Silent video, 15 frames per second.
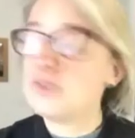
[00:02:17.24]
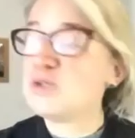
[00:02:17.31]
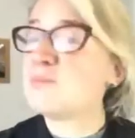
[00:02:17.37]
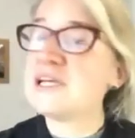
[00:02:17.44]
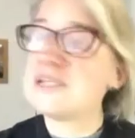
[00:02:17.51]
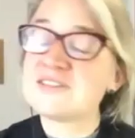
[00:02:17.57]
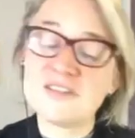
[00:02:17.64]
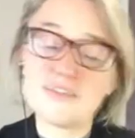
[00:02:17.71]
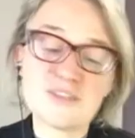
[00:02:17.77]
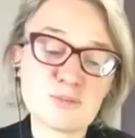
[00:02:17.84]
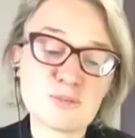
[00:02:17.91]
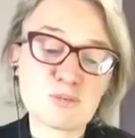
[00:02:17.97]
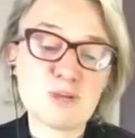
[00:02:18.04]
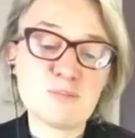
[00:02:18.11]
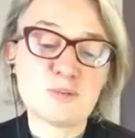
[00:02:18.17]
which makes this
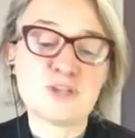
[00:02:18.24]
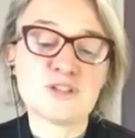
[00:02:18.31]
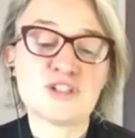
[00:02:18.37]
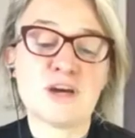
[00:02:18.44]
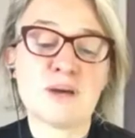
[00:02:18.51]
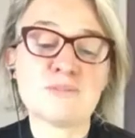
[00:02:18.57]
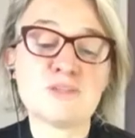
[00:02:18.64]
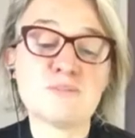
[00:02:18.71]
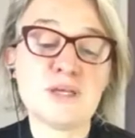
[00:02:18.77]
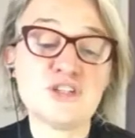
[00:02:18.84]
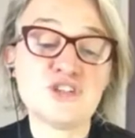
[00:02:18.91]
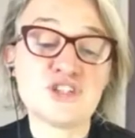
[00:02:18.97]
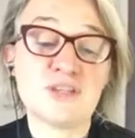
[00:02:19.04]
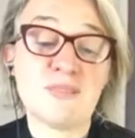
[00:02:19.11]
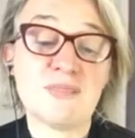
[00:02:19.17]
an appropriate time to
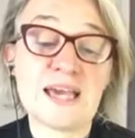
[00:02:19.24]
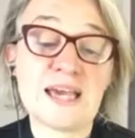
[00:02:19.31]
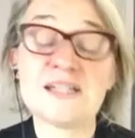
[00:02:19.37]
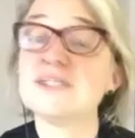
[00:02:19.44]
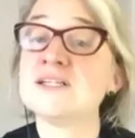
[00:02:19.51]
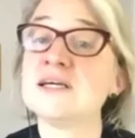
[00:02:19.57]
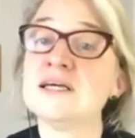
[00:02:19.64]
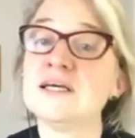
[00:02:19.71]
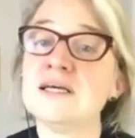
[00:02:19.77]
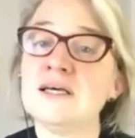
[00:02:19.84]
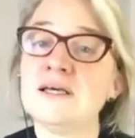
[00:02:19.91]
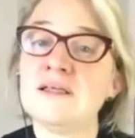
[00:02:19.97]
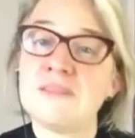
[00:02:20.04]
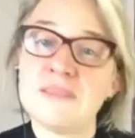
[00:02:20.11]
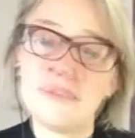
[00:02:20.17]
mention that
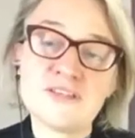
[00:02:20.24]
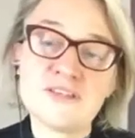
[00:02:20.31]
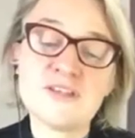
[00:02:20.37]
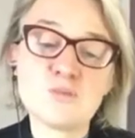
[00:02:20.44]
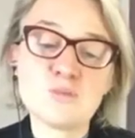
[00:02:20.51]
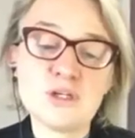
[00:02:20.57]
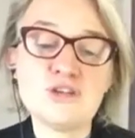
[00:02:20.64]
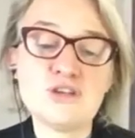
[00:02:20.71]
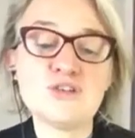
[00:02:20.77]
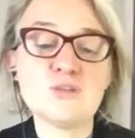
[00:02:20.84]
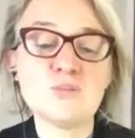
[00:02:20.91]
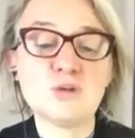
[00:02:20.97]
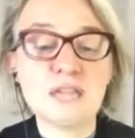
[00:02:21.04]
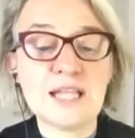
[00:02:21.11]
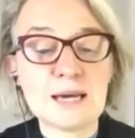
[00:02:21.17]
this is
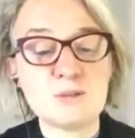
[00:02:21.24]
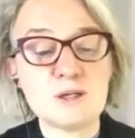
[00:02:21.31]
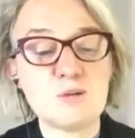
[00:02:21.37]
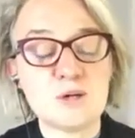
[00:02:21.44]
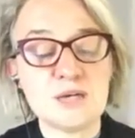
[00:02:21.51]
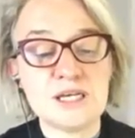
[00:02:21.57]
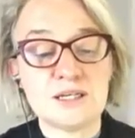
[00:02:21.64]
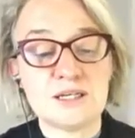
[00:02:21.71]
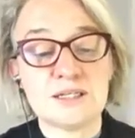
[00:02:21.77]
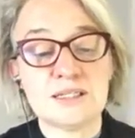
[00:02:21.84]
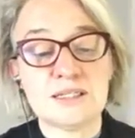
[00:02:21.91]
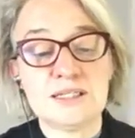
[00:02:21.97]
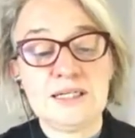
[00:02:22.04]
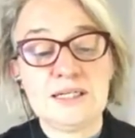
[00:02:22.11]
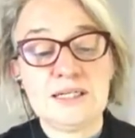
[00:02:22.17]
Reusable Nappy Week,
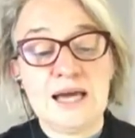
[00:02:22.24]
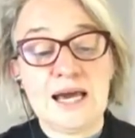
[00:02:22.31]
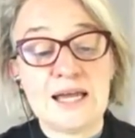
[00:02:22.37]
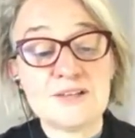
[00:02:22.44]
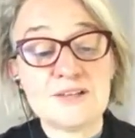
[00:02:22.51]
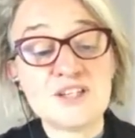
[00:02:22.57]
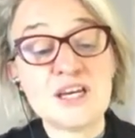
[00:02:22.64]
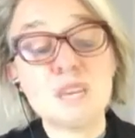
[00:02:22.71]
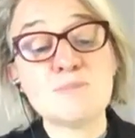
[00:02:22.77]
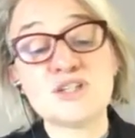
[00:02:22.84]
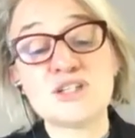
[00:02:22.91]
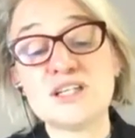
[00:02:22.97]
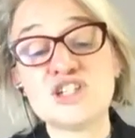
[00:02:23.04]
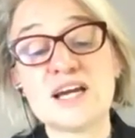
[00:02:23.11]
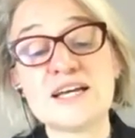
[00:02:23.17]
an
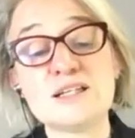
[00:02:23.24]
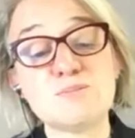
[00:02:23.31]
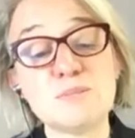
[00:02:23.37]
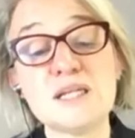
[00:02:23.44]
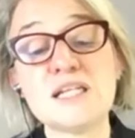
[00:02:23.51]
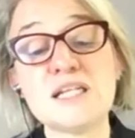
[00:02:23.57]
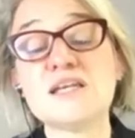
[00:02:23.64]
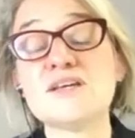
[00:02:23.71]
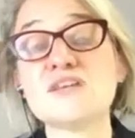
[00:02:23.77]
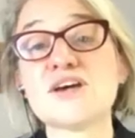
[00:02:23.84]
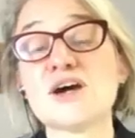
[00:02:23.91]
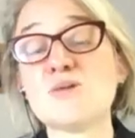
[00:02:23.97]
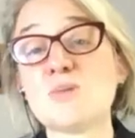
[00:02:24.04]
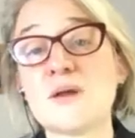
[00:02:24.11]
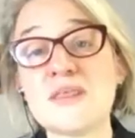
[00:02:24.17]
attempt initiated many years
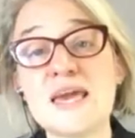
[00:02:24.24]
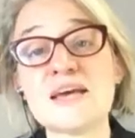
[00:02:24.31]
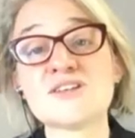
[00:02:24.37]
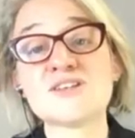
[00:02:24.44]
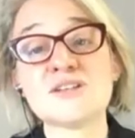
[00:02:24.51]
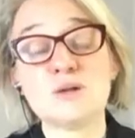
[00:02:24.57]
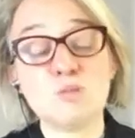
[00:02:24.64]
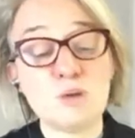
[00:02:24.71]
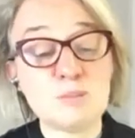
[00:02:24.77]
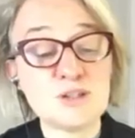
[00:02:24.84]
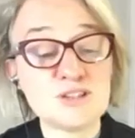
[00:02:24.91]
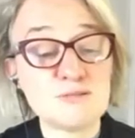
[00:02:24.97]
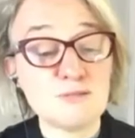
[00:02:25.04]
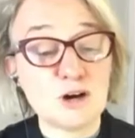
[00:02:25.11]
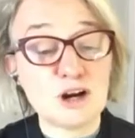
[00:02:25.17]
ago by the excellent
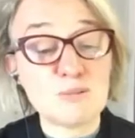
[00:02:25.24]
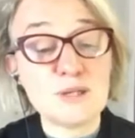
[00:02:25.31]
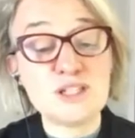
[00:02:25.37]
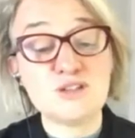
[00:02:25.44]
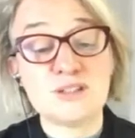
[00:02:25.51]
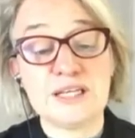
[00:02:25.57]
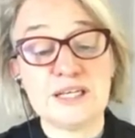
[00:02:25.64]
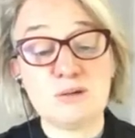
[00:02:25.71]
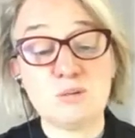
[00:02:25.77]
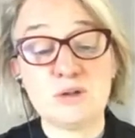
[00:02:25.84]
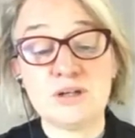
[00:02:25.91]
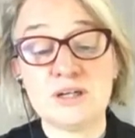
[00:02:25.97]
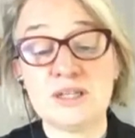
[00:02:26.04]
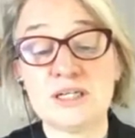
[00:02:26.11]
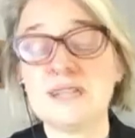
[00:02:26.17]
Women's Environmental
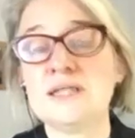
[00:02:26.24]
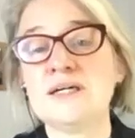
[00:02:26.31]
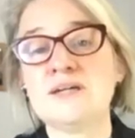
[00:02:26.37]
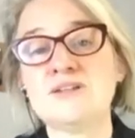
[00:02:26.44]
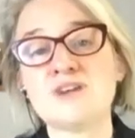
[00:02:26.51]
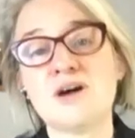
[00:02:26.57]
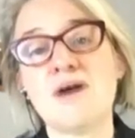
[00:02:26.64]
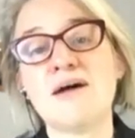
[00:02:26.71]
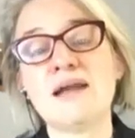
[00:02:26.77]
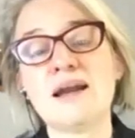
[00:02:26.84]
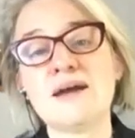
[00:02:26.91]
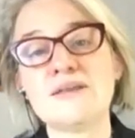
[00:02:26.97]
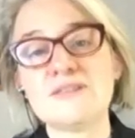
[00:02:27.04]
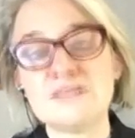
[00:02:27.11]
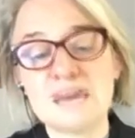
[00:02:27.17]
Network to
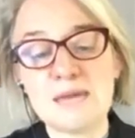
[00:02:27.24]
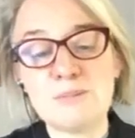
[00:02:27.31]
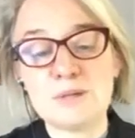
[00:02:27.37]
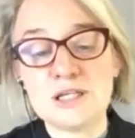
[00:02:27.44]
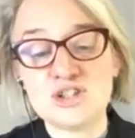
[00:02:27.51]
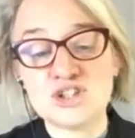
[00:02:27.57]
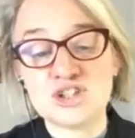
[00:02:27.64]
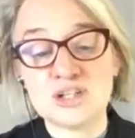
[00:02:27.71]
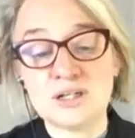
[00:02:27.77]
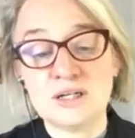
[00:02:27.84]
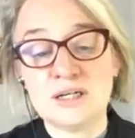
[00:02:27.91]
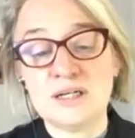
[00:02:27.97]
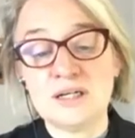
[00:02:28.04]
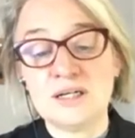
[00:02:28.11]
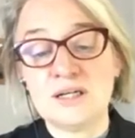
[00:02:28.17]
highlight the damage,